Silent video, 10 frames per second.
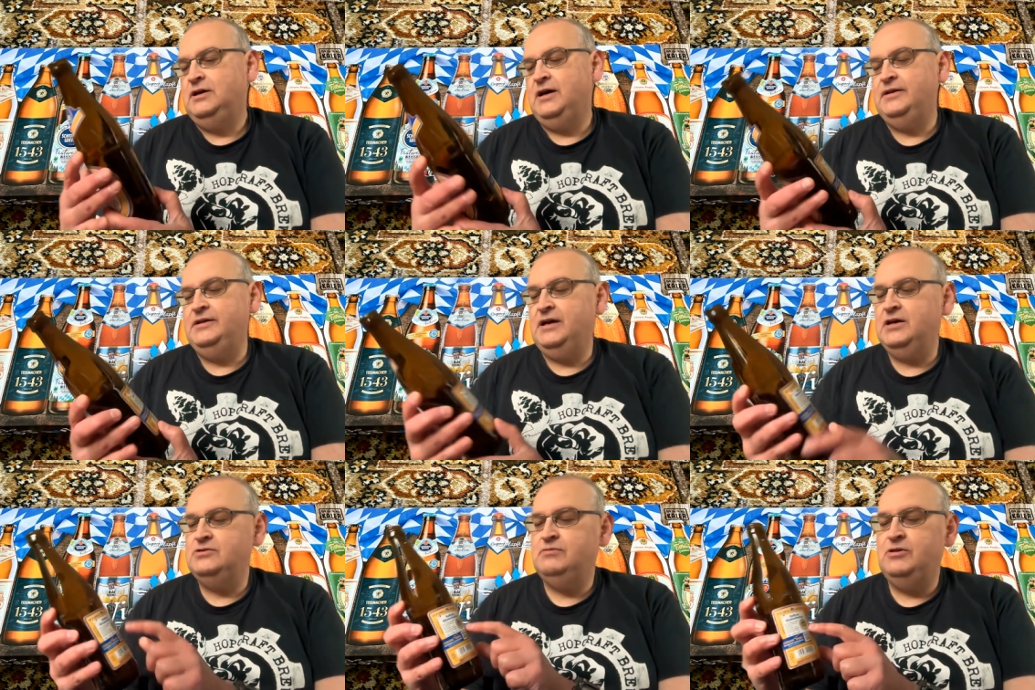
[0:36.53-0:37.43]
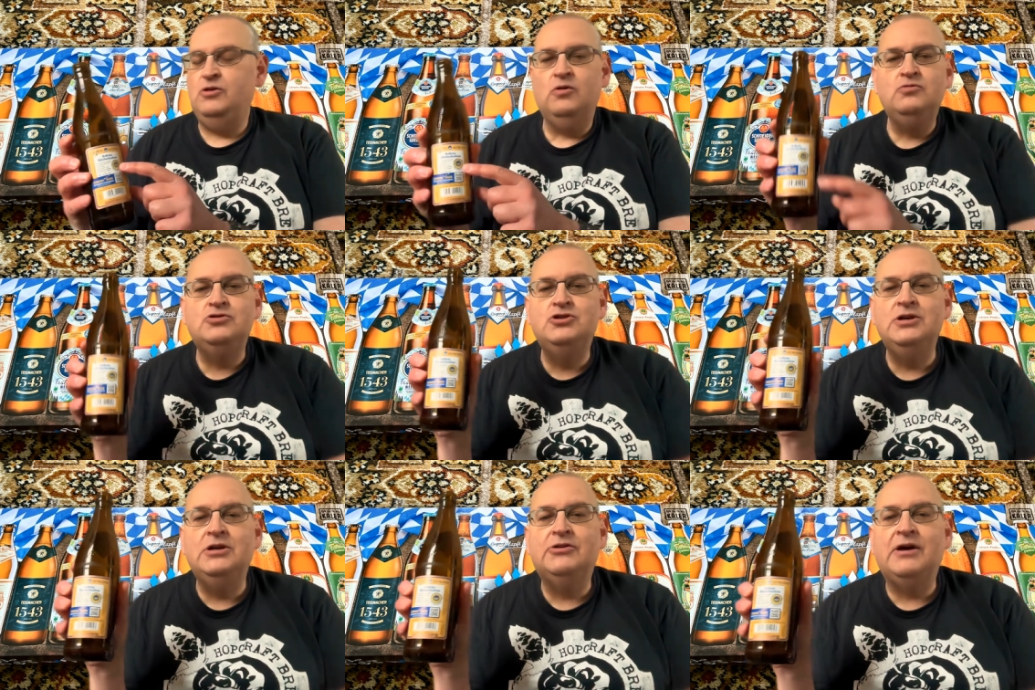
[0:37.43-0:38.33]
And it has one of those
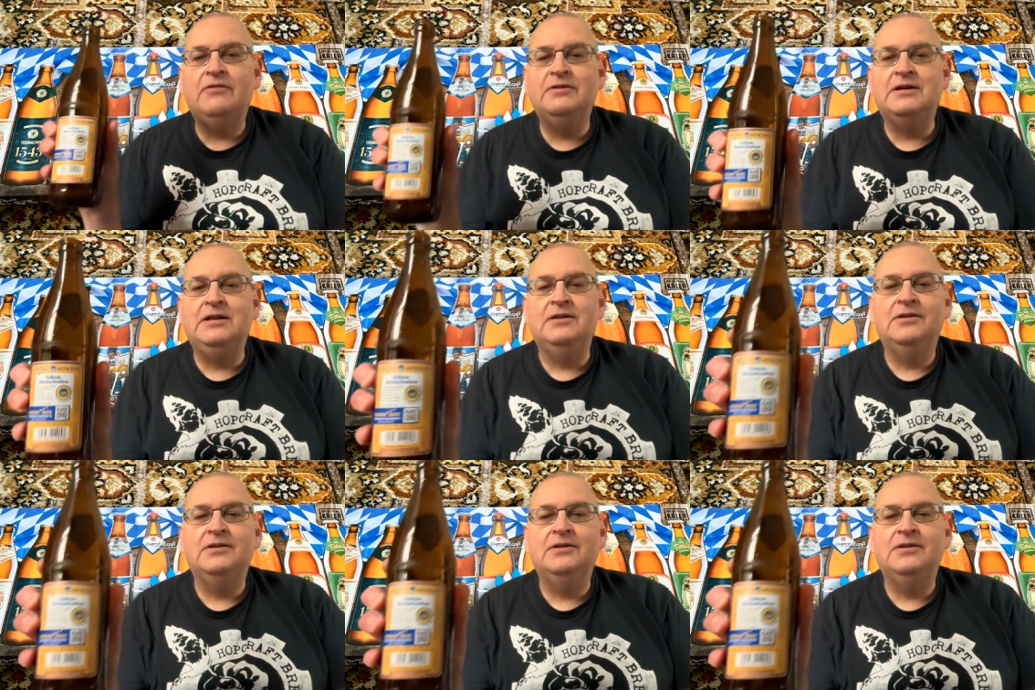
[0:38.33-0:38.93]
geographical